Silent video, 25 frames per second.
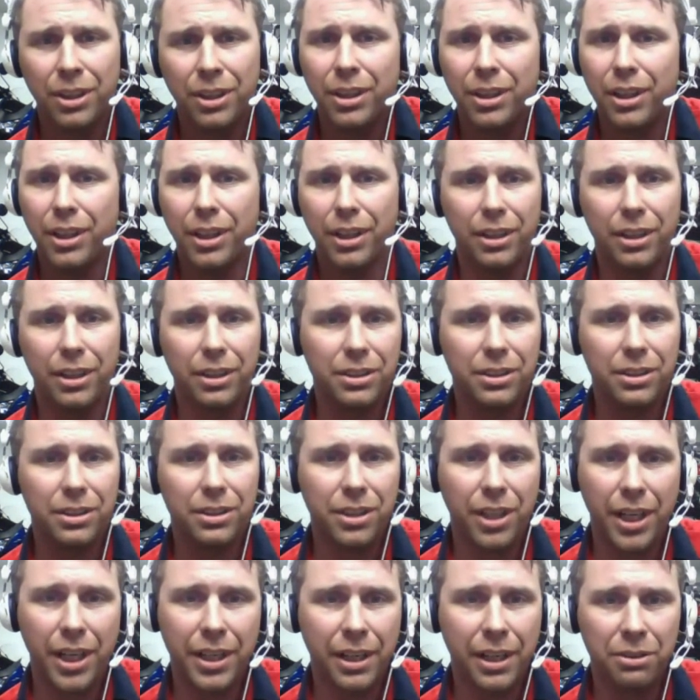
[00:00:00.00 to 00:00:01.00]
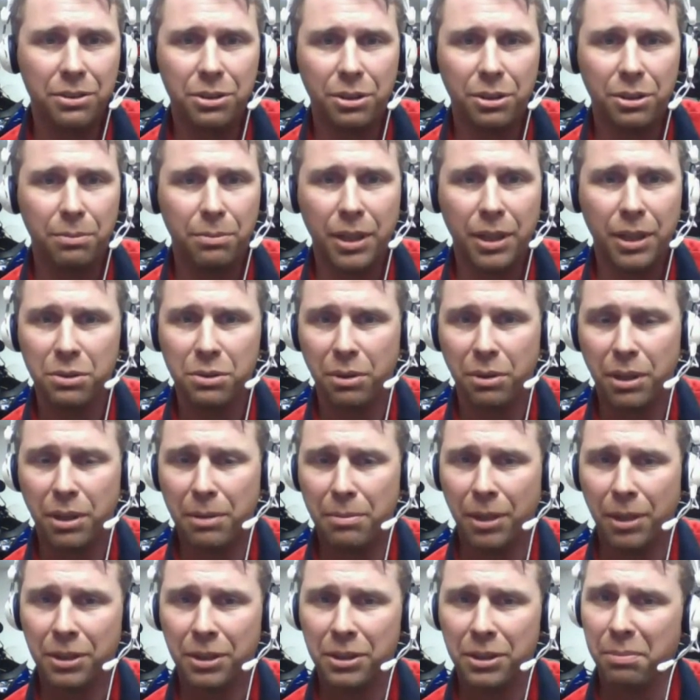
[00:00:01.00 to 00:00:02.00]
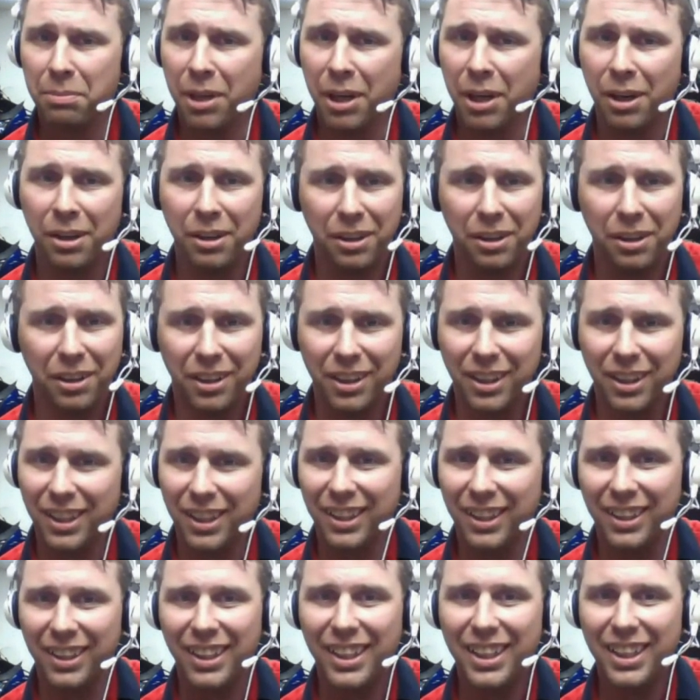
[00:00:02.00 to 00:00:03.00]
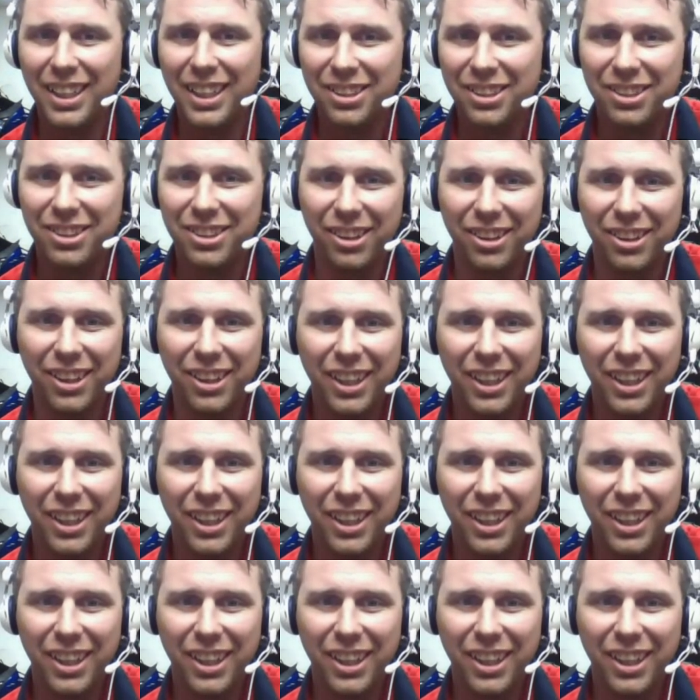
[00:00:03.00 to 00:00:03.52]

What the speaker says: and tie downs are about $20 a pair. So,